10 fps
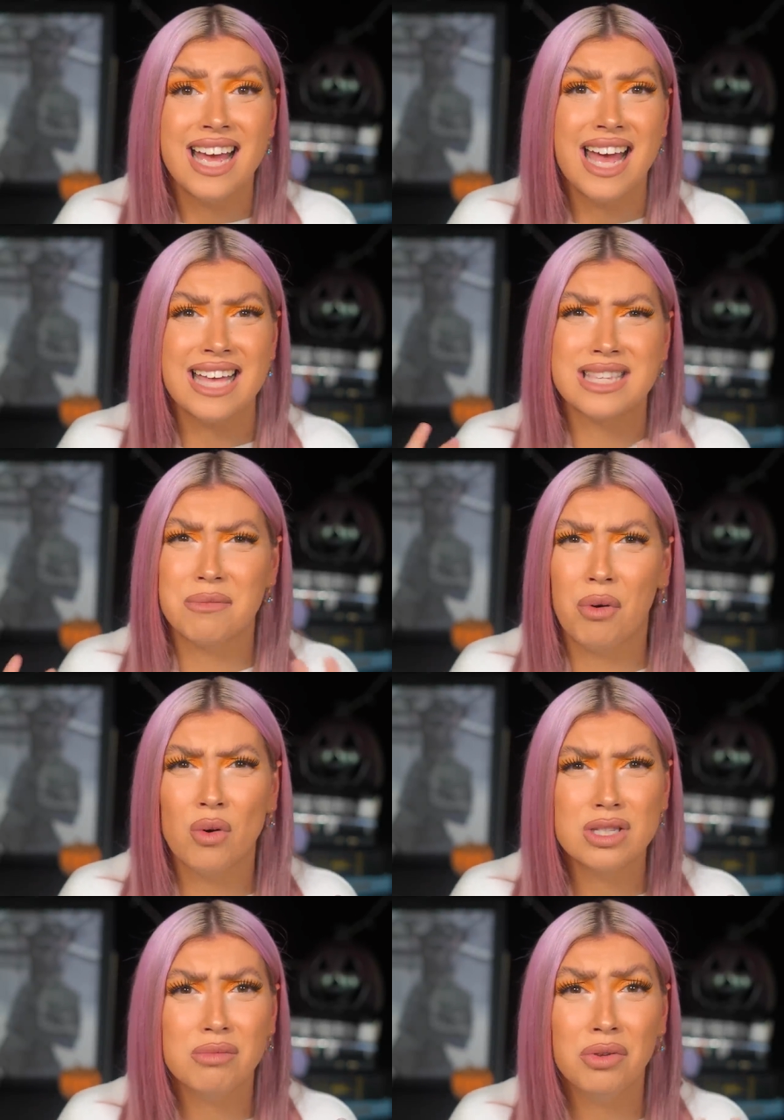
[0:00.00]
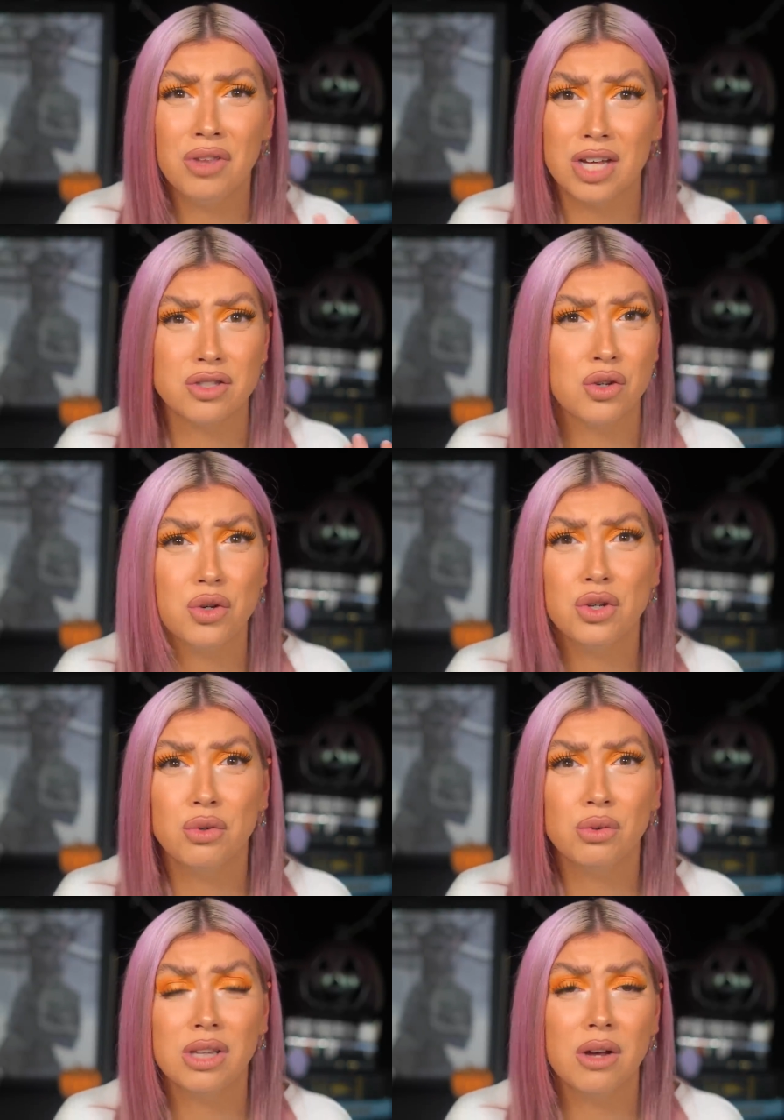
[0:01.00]
Is it possible that a
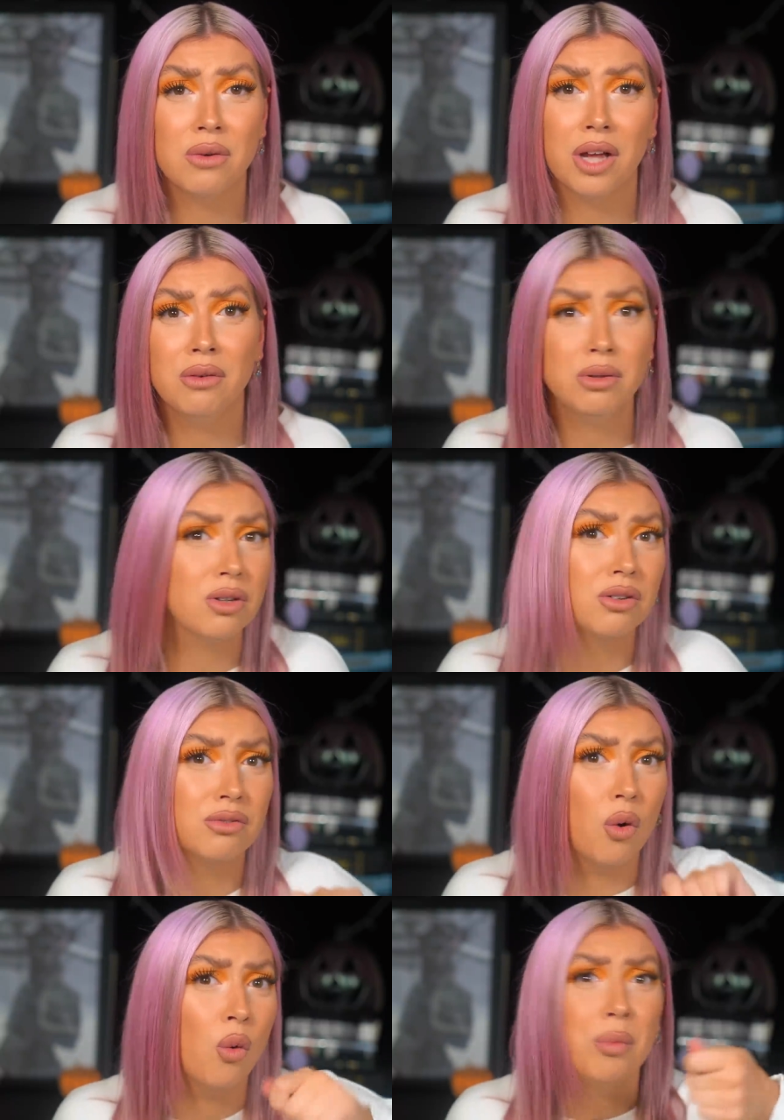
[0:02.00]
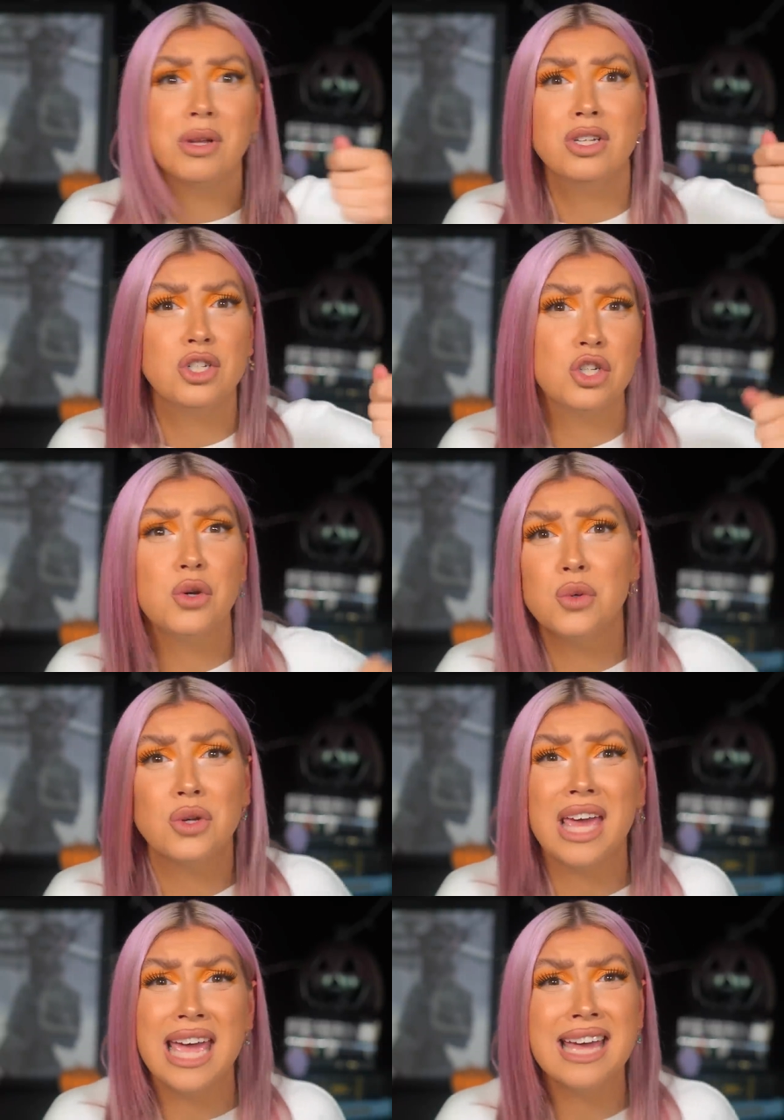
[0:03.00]
two-year-old little girl could have opened two
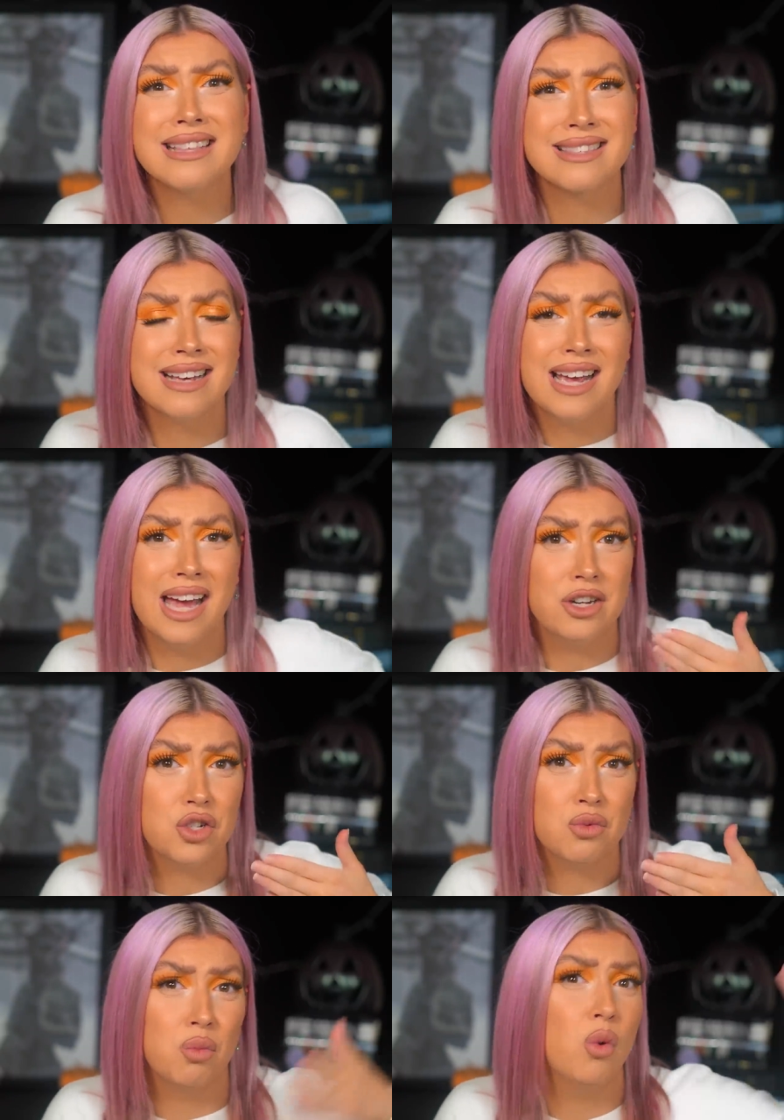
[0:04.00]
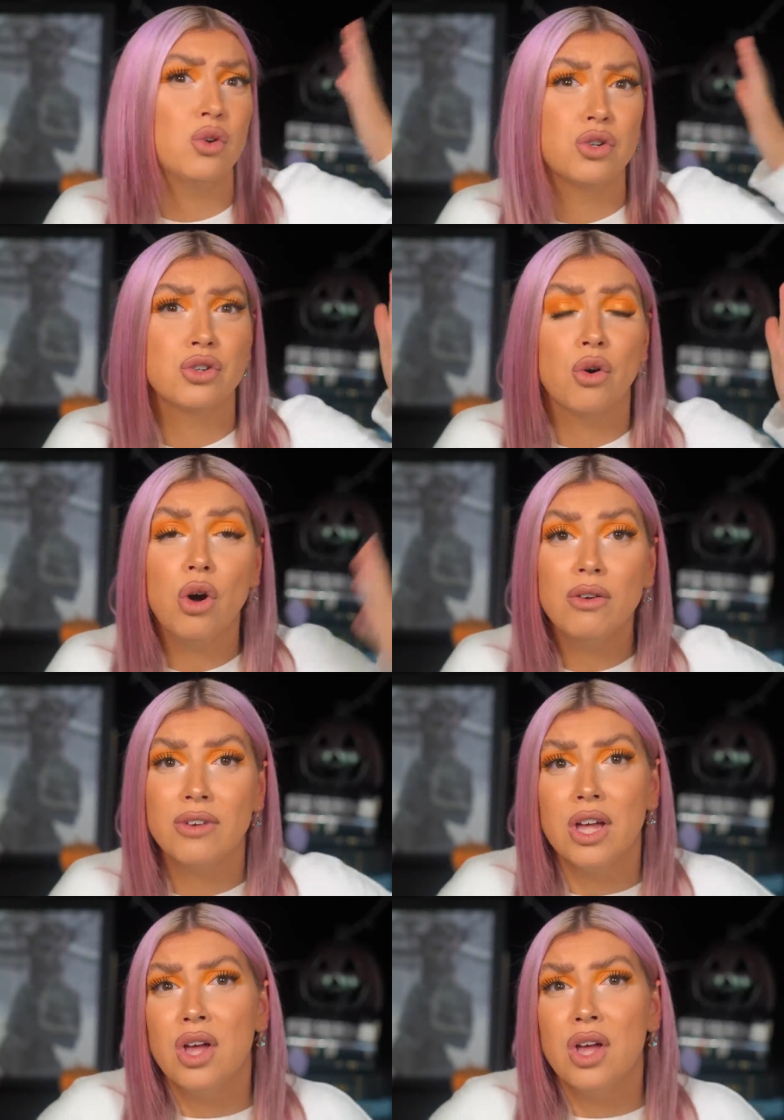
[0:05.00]
gates and just wandered off?